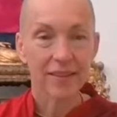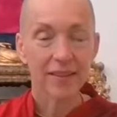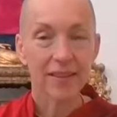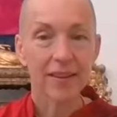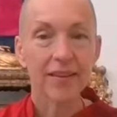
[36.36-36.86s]

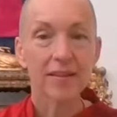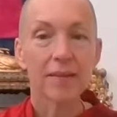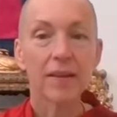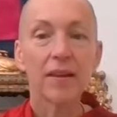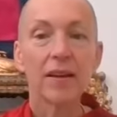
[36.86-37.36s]
Yeah.
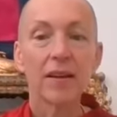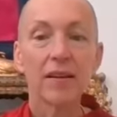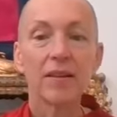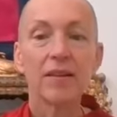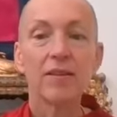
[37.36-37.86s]

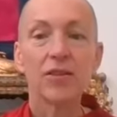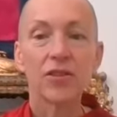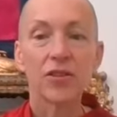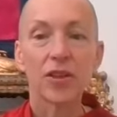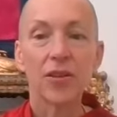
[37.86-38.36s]

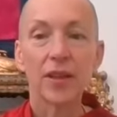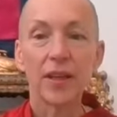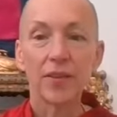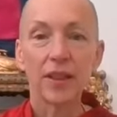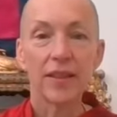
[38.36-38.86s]
So
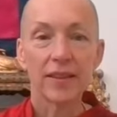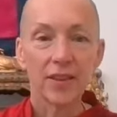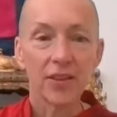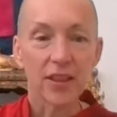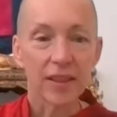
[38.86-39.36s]
hearing,
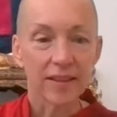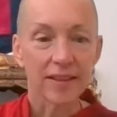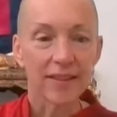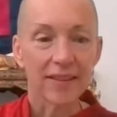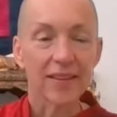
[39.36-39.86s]
you
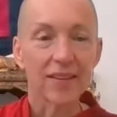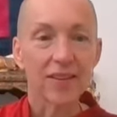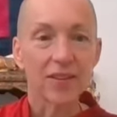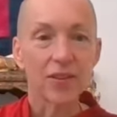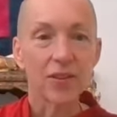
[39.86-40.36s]

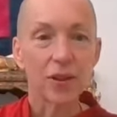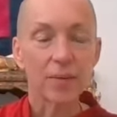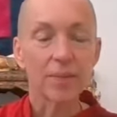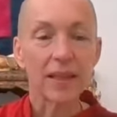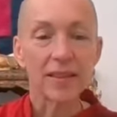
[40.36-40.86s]
can
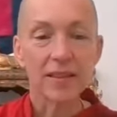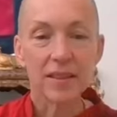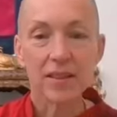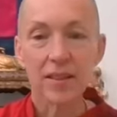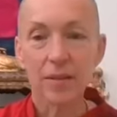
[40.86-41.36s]
be listening
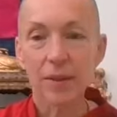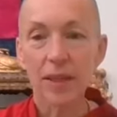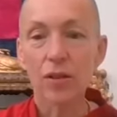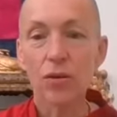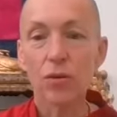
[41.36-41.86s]
to
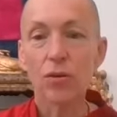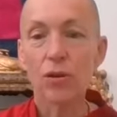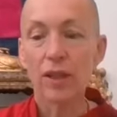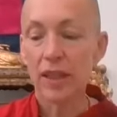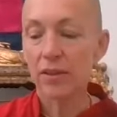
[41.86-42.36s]
somebody,
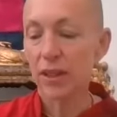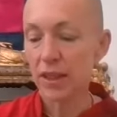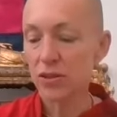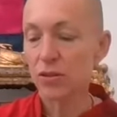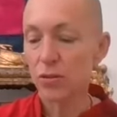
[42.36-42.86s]
or hearing
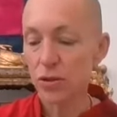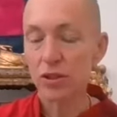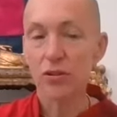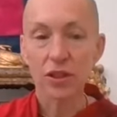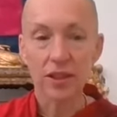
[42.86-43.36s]
is
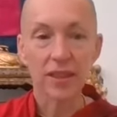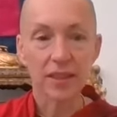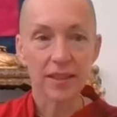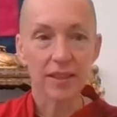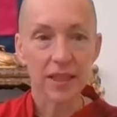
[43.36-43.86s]
also to
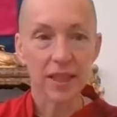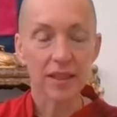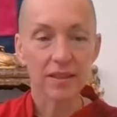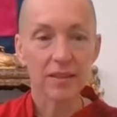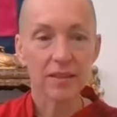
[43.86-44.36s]
study a
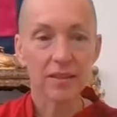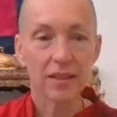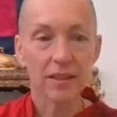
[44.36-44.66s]
text.